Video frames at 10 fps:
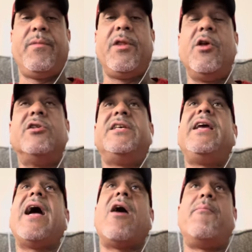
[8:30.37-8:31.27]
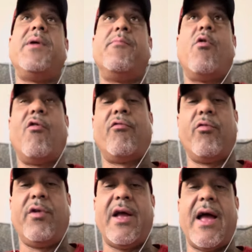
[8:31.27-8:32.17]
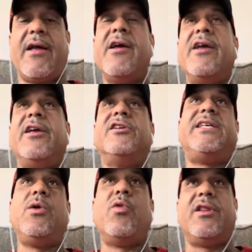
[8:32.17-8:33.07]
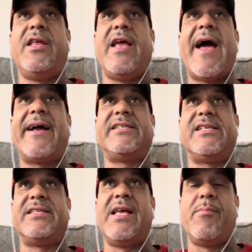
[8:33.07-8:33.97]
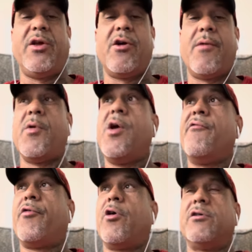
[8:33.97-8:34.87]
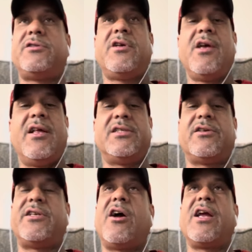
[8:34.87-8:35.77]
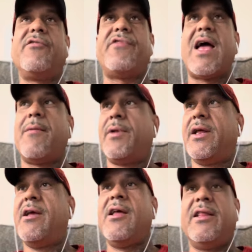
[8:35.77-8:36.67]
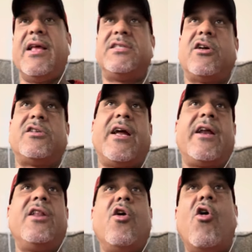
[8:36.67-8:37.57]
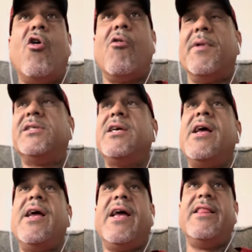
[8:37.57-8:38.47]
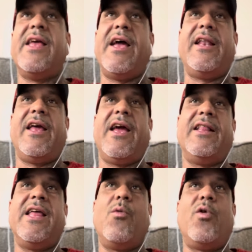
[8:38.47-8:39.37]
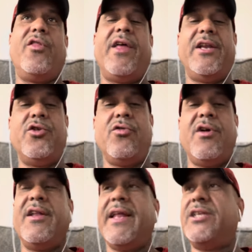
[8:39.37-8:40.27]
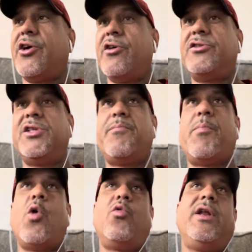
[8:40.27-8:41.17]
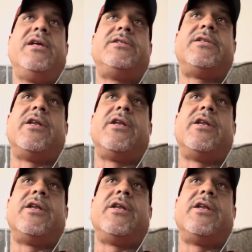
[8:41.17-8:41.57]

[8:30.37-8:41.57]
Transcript: you see how people overreact. You see what the actions then become. First, they start talking family, then start talking the homies. And then what do? They turn to the police to